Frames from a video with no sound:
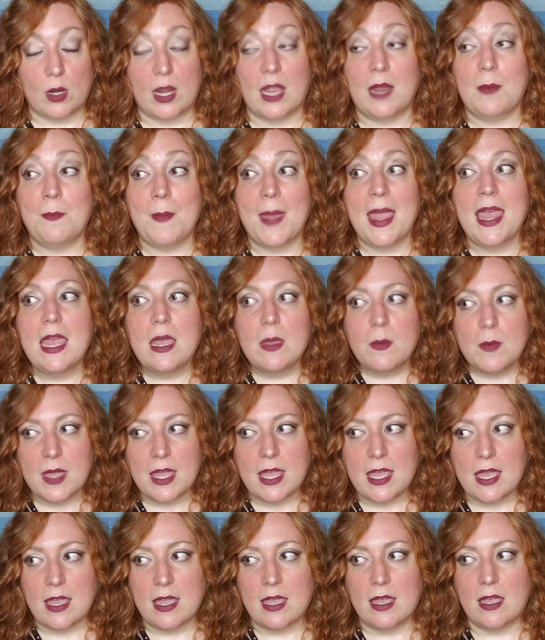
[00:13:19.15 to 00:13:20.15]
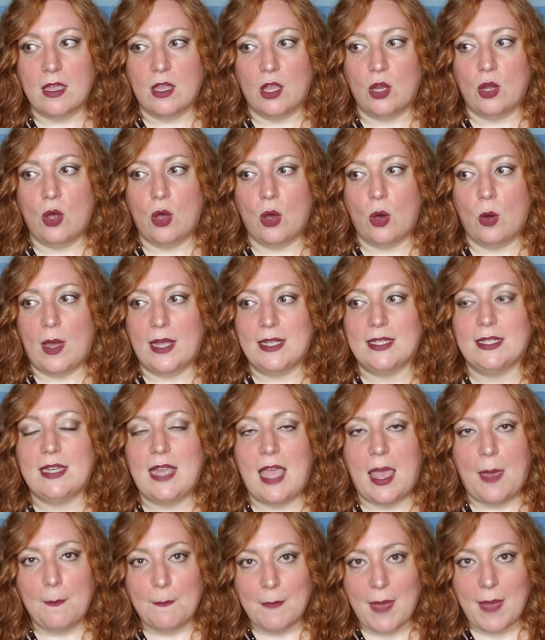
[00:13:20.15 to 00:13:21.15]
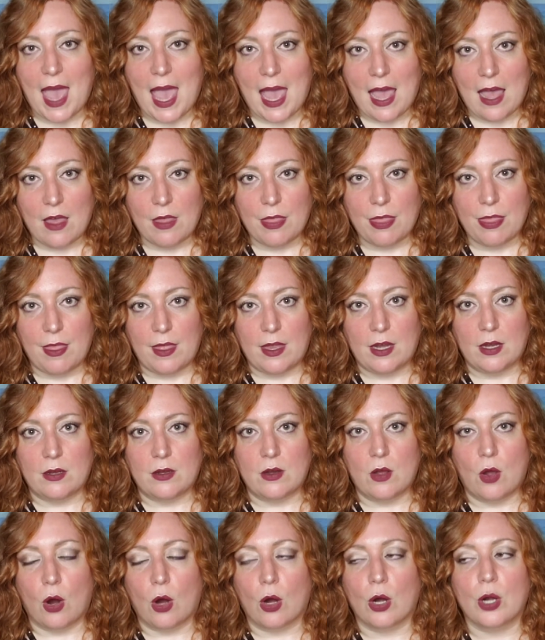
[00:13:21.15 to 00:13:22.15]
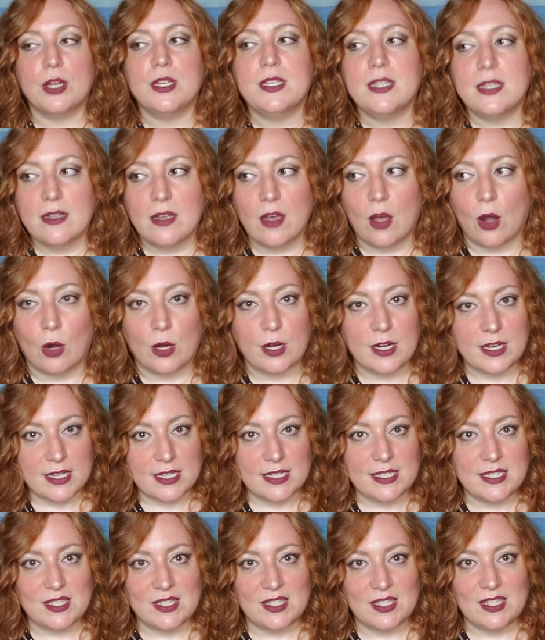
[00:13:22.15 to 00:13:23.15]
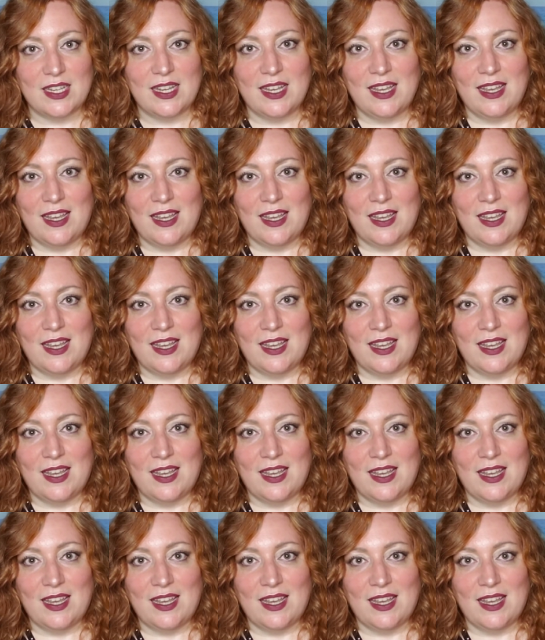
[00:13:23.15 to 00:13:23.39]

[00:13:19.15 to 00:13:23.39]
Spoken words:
And maybe, as an empath and an artist